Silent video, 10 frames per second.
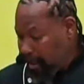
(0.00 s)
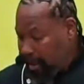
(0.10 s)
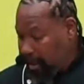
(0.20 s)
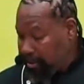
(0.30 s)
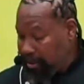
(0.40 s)

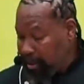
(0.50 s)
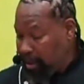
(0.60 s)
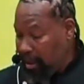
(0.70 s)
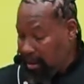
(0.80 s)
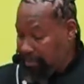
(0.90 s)
Like I tell you
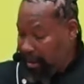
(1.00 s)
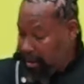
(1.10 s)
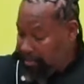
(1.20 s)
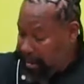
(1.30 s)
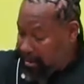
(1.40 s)
guys, anybody
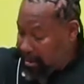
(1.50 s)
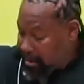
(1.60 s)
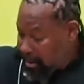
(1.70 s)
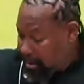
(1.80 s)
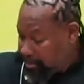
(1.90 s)
can make
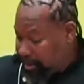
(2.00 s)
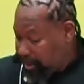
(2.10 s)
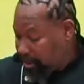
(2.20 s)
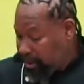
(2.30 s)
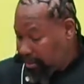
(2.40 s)
this um, dish
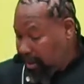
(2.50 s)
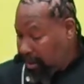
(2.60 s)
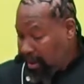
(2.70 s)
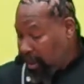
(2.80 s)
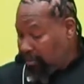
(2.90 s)
at home.
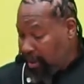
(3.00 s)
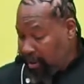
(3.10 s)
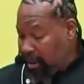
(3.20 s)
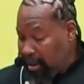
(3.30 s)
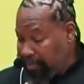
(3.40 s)
And one
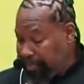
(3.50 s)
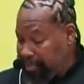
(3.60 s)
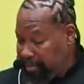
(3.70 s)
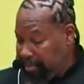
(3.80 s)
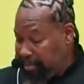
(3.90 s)
thing, um,
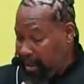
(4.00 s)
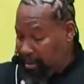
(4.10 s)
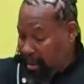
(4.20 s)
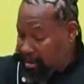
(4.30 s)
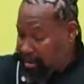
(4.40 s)
people have been
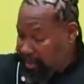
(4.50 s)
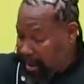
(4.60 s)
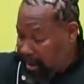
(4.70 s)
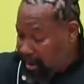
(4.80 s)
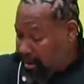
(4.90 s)
making lots of
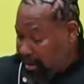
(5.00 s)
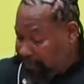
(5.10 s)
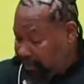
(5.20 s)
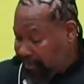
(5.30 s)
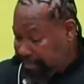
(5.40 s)
money off
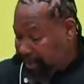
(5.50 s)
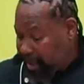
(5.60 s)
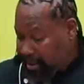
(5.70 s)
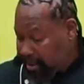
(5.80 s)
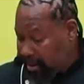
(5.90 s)
of
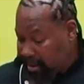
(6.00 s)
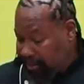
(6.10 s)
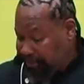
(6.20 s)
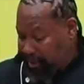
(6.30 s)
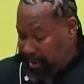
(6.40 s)

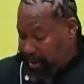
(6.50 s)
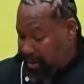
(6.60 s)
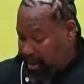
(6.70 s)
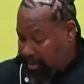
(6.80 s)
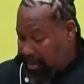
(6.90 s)
pasta for
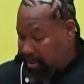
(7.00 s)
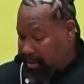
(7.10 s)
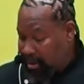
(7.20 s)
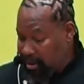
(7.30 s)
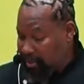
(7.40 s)
years
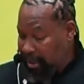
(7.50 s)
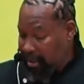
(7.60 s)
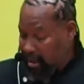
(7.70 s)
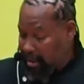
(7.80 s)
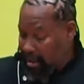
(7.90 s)
pasta is quite
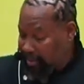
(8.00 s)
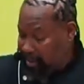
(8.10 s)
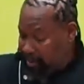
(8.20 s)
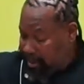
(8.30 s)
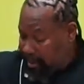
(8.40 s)

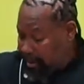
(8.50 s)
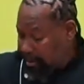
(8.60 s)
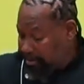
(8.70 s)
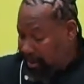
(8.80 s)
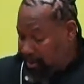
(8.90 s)
economical.
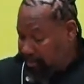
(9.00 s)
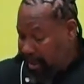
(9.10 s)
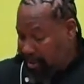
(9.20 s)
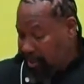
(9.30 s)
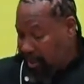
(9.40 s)
Um, most
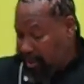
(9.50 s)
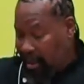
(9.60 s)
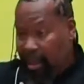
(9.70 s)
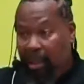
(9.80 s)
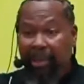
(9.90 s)
restaurants
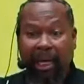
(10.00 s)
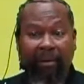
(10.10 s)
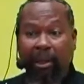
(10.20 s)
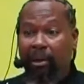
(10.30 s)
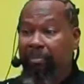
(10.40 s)
they may
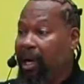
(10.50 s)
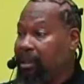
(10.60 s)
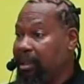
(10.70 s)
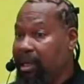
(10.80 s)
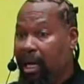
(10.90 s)
have a little
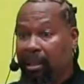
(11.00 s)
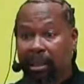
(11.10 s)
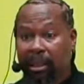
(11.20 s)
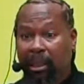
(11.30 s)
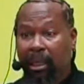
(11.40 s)
pasta
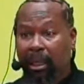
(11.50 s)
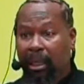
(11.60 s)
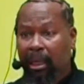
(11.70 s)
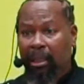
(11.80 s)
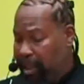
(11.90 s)
section,
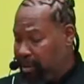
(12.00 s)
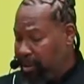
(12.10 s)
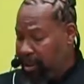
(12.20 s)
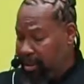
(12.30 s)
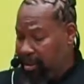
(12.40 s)
and you might
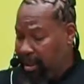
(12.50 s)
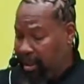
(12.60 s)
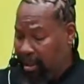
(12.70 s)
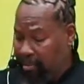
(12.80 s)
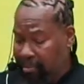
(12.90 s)
notice that
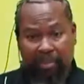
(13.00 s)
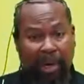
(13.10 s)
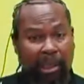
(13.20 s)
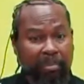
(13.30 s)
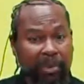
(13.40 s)
um, it's
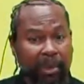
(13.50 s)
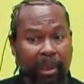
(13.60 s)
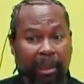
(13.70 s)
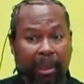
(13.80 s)
much more